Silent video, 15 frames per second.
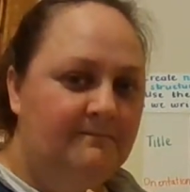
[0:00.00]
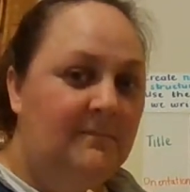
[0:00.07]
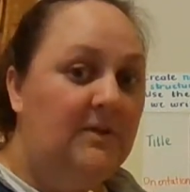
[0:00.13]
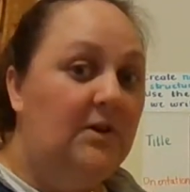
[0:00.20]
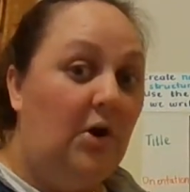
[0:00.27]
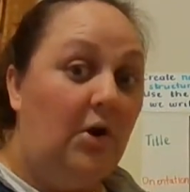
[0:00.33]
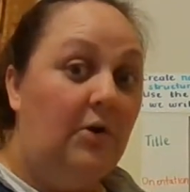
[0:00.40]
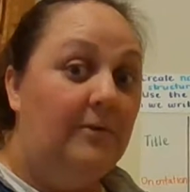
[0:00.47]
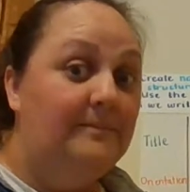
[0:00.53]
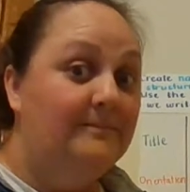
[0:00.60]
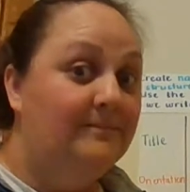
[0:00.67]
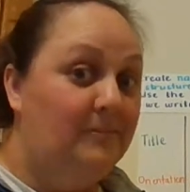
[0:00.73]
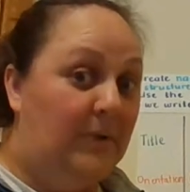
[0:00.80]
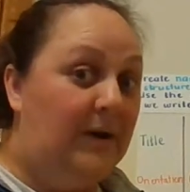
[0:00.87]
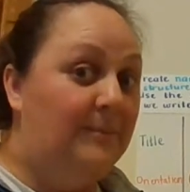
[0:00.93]
Go.
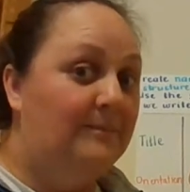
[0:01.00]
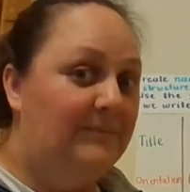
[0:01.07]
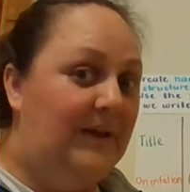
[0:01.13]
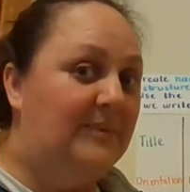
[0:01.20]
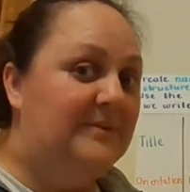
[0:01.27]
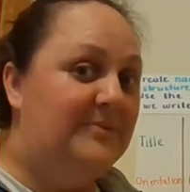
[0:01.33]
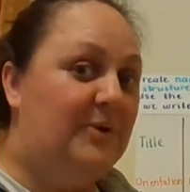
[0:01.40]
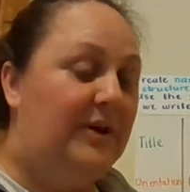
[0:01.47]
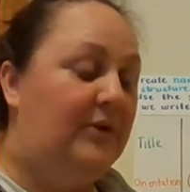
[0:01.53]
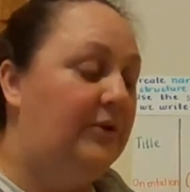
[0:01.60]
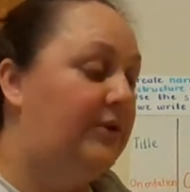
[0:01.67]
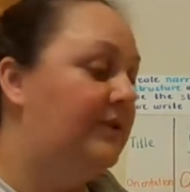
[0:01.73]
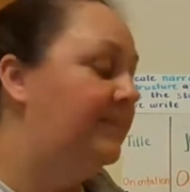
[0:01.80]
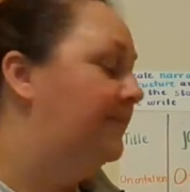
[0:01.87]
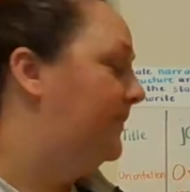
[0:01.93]
Wow, that was pretty
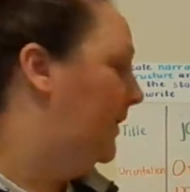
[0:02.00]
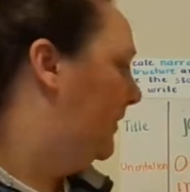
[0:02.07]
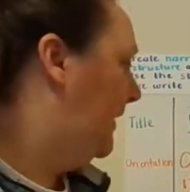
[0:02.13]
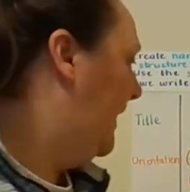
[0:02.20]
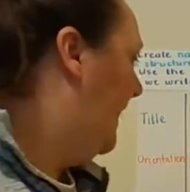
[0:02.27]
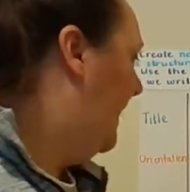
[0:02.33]
good. Okay.